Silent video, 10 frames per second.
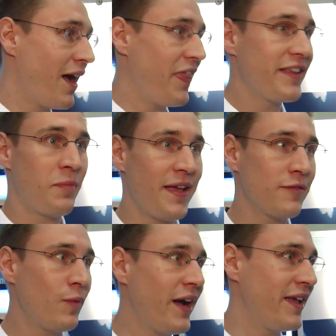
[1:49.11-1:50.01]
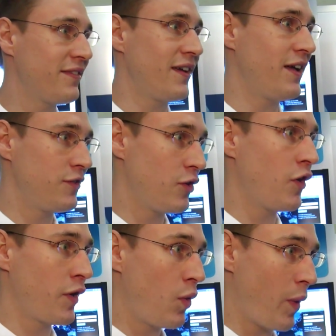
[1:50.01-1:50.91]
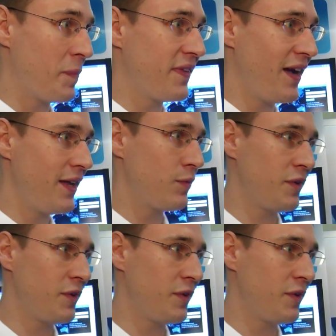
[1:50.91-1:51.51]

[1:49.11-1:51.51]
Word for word: I think the best way is to go on our website,